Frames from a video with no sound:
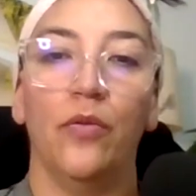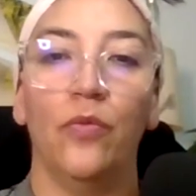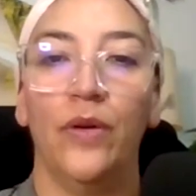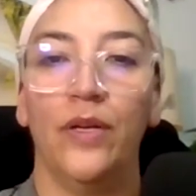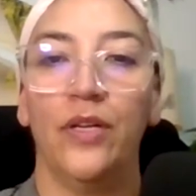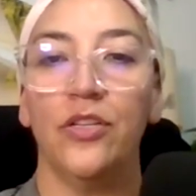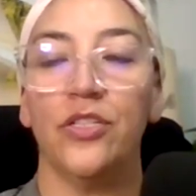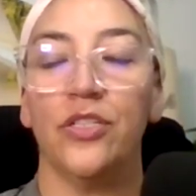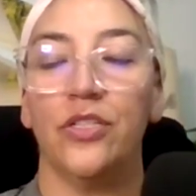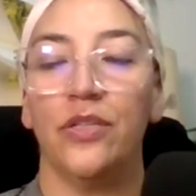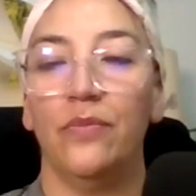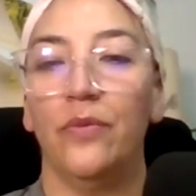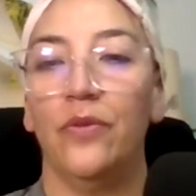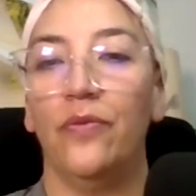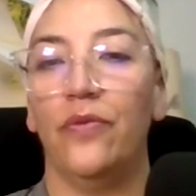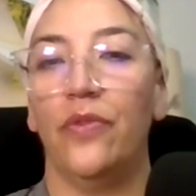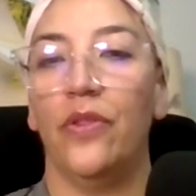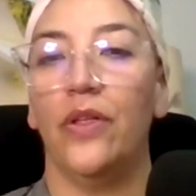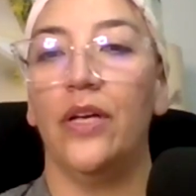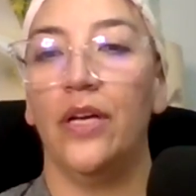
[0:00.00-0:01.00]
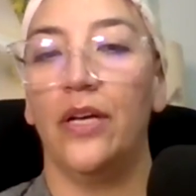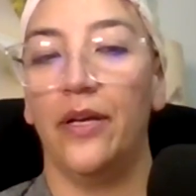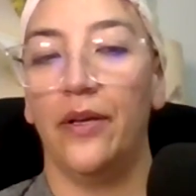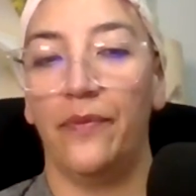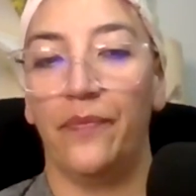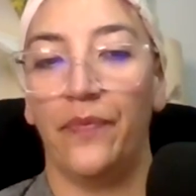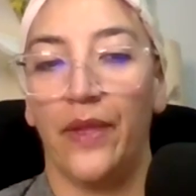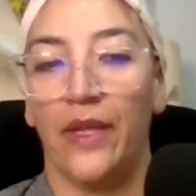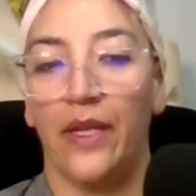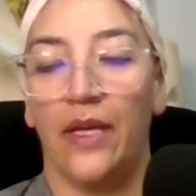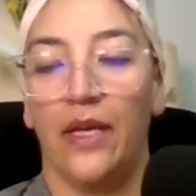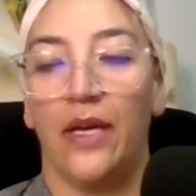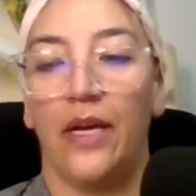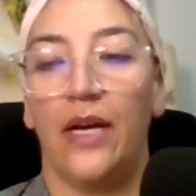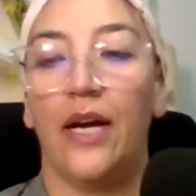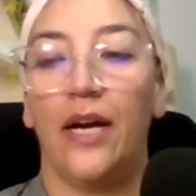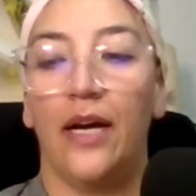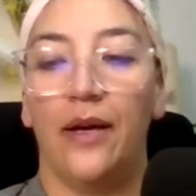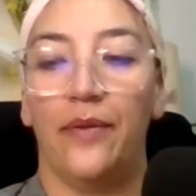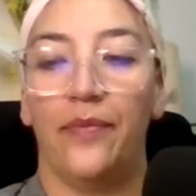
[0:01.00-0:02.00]
What are some of the
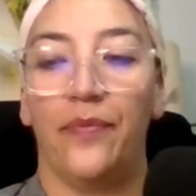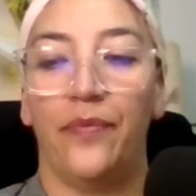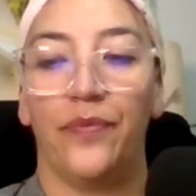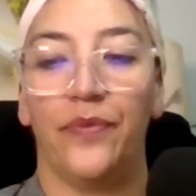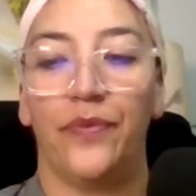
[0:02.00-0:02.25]
uh,